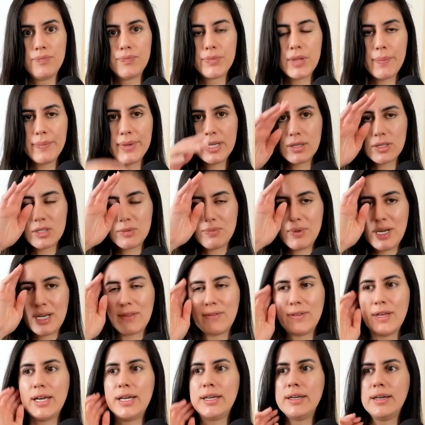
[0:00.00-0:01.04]
because back
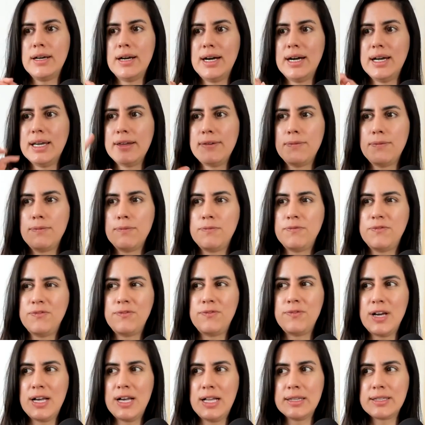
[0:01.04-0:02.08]
then I
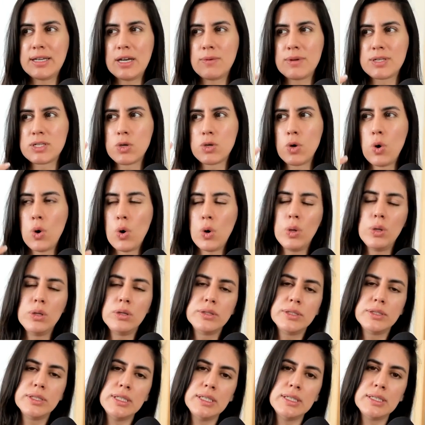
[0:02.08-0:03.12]
felt I was
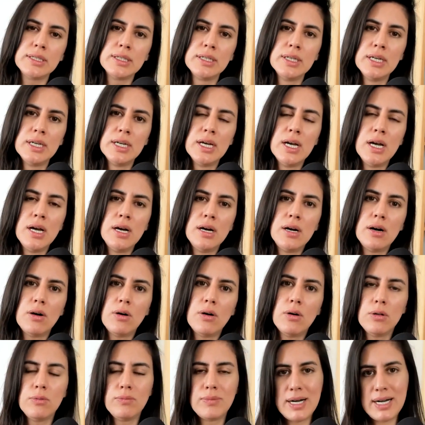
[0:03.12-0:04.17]
holding
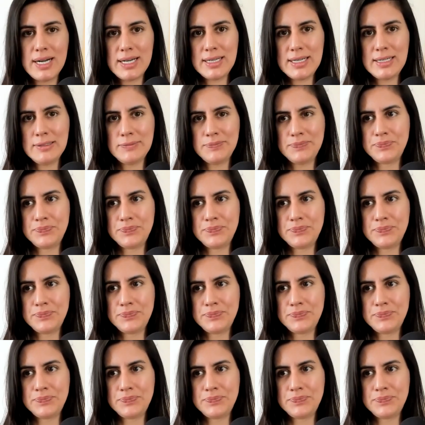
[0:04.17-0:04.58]
all my